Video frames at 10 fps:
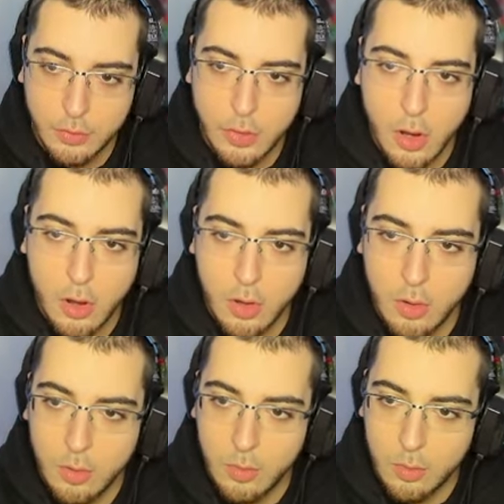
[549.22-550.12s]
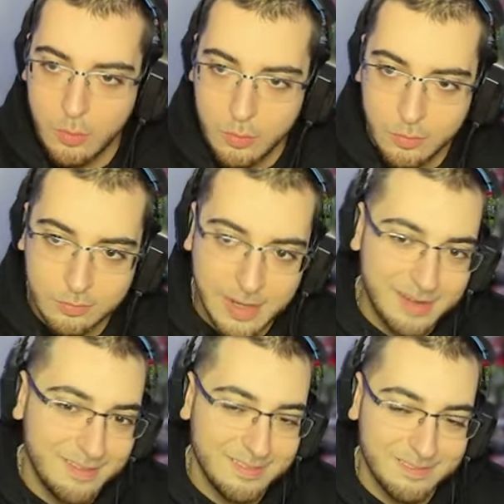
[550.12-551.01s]
No,
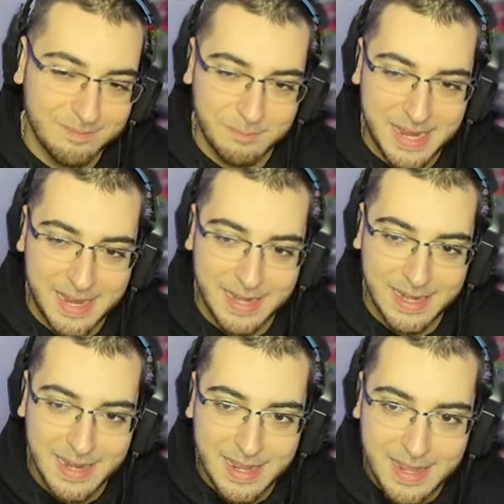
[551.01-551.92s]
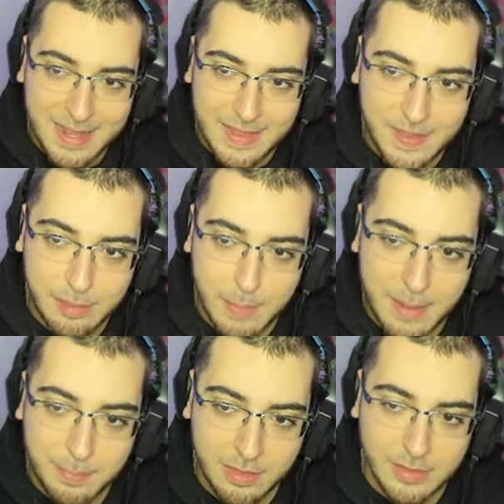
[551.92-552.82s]
right, man. This
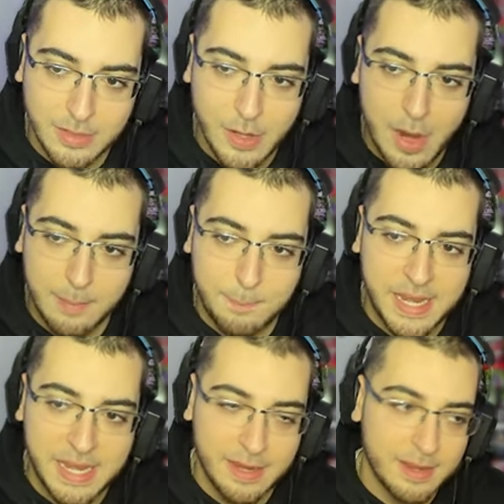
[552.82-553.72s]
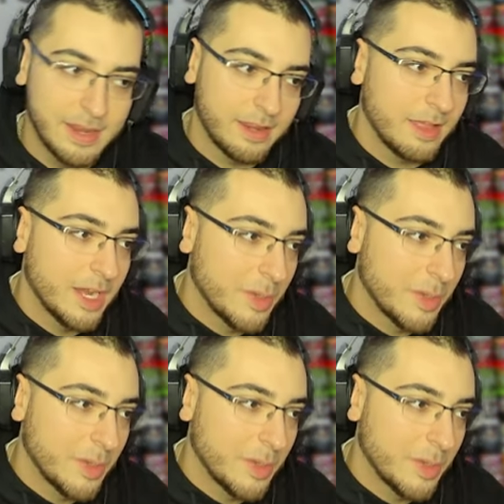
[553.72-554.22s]
map is not P, as